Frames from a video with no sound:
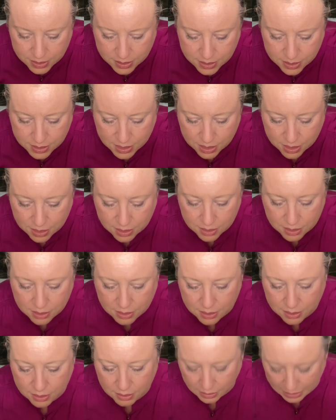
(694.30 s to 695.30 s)
The
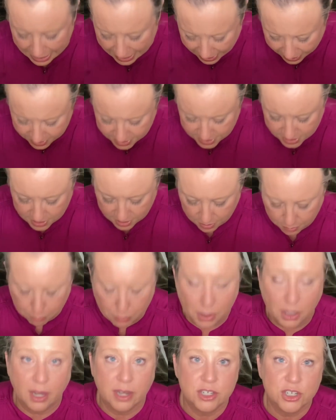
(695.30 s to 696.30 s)
last
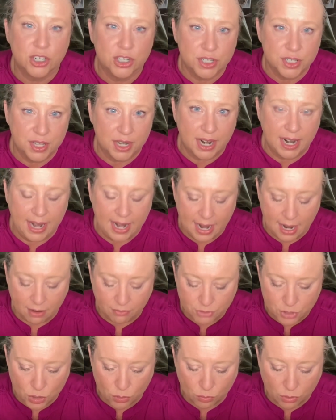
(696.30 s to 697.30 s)
blushes that I
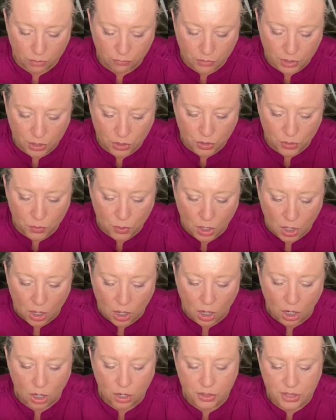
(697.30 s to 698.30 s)
have to review
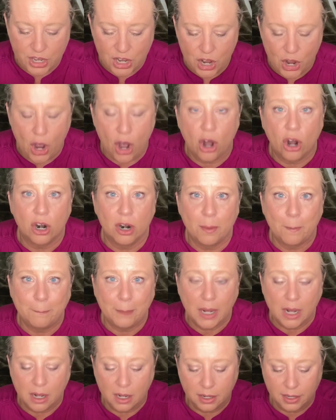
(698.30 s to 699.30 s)
are the
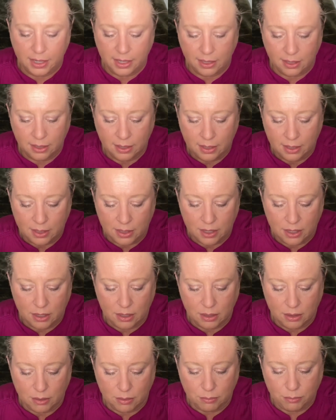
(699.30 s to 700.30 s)
Armani
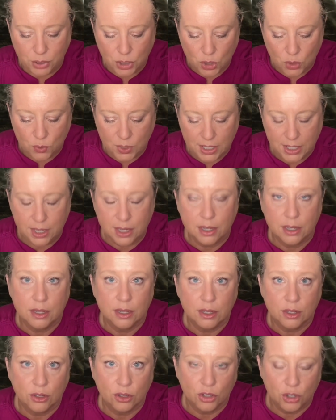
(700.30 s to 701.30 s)
Beauty
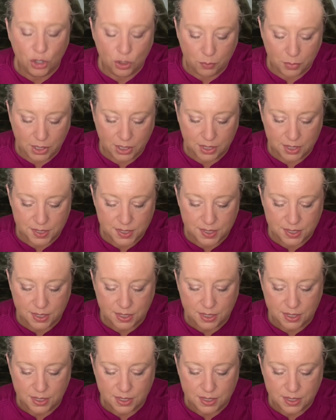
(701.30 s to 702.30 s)
Luminous
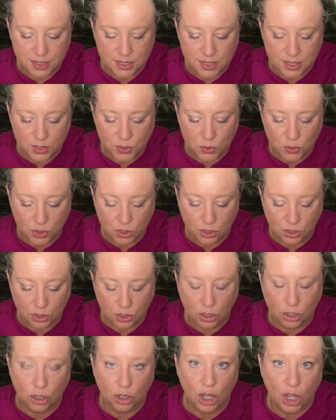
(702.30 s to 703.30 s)
Silk
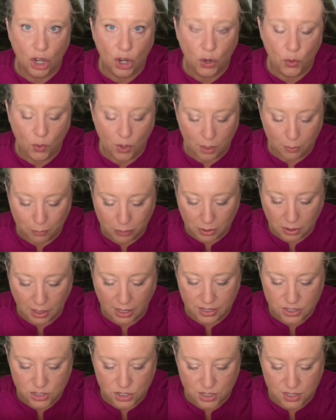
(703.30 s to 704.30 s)
Glow
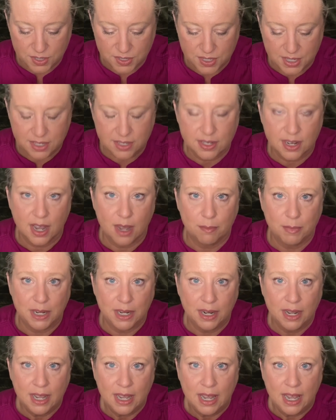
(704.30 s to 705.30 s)
blushes. These come
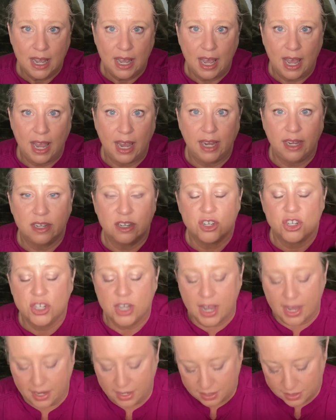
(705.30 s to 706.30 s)
in 8
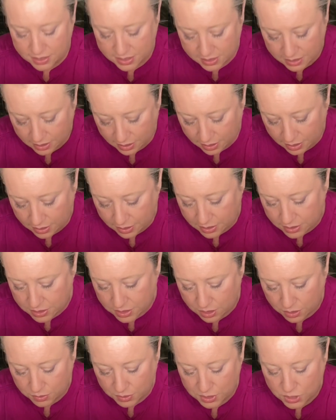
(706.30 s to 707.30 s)
shades.
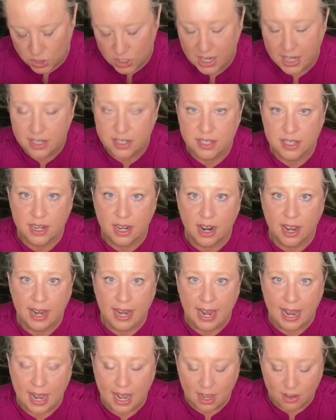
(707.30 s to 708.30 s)
So the shades that I
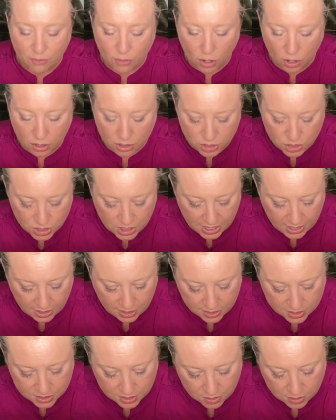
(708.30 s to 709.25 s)
have are shades